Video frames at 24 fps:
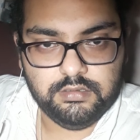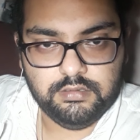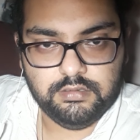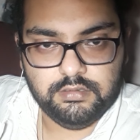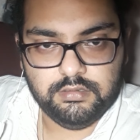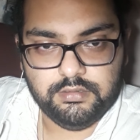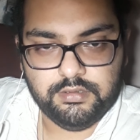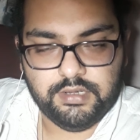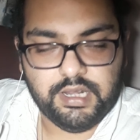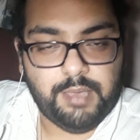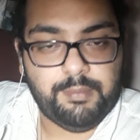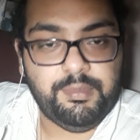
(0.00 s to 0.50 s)

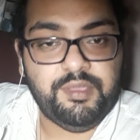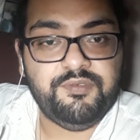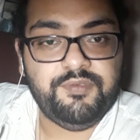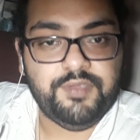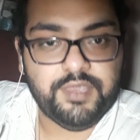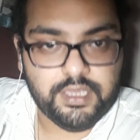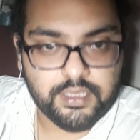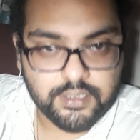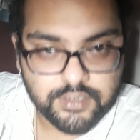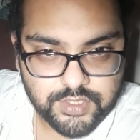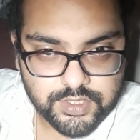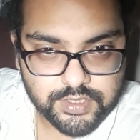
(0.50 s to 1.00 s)

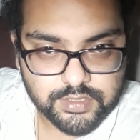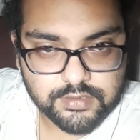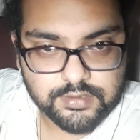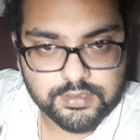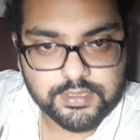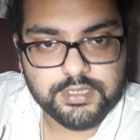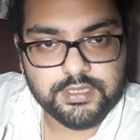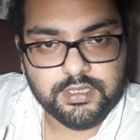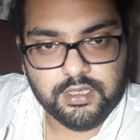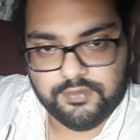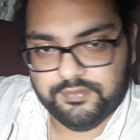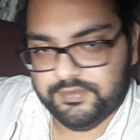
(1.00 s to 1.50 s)

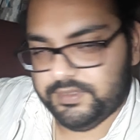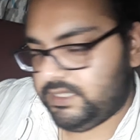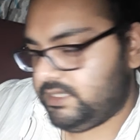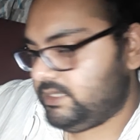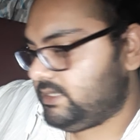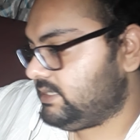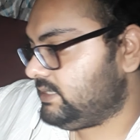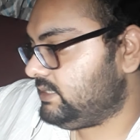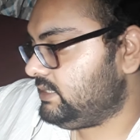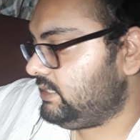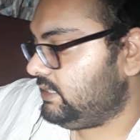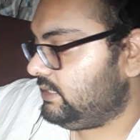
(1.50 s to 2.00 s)
ramifications of this
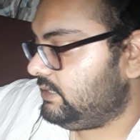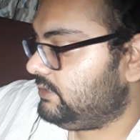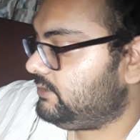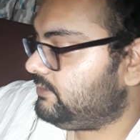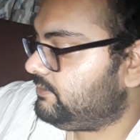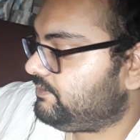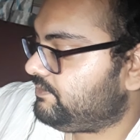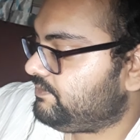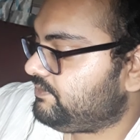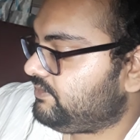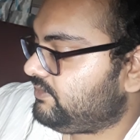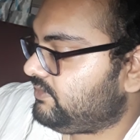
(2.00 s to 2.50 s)
scene,
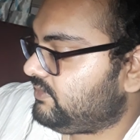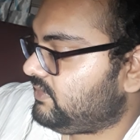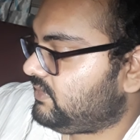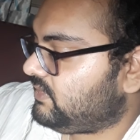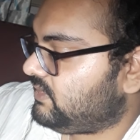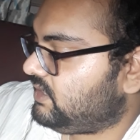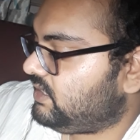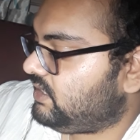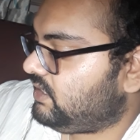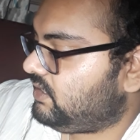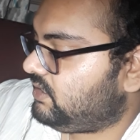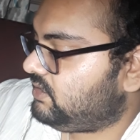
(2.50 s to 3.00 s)

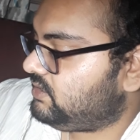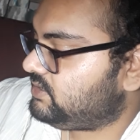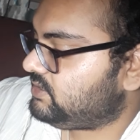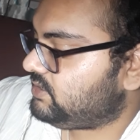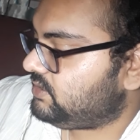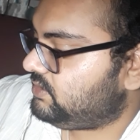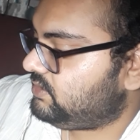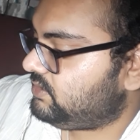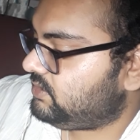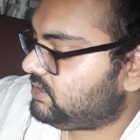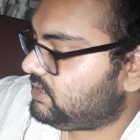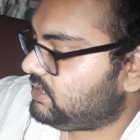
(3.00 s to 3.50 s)
so
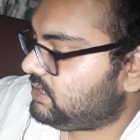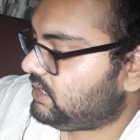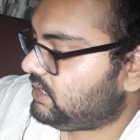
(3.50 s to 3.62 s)
look,